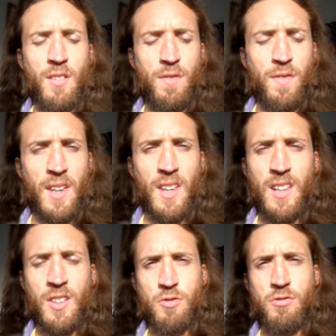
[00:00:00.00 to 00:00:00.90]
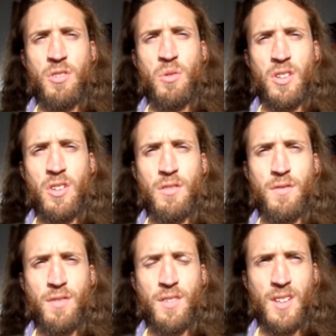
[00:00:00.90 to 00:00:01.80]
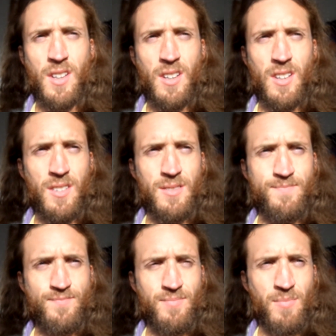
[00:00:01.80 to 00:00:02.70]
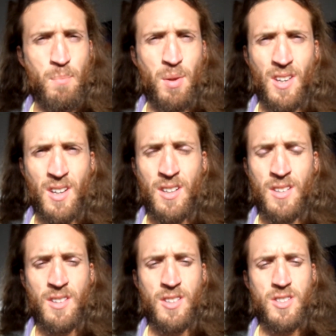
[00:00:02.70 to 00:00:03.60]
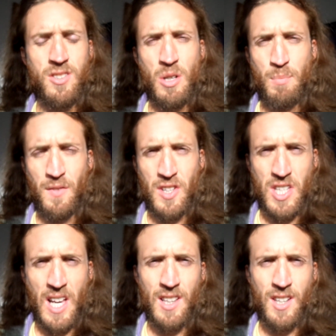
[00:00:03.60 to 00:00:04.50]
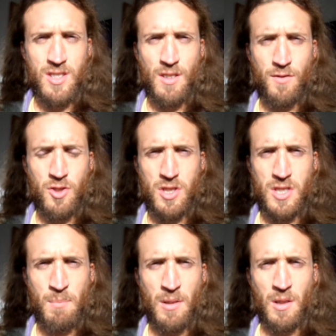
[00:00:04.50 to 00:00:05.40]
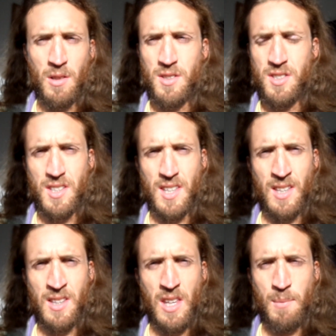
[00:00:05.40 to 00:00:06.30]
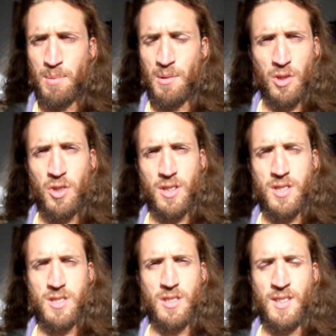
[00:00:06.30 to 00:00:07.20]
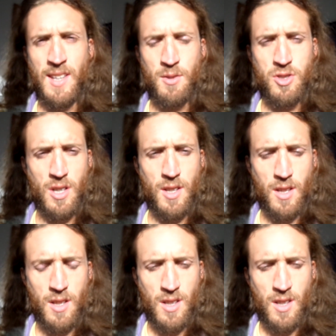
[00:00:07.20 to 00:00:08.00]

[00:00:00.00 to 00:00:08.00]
feeling true love beyond superficialities of just simple skin deep looks on the outside.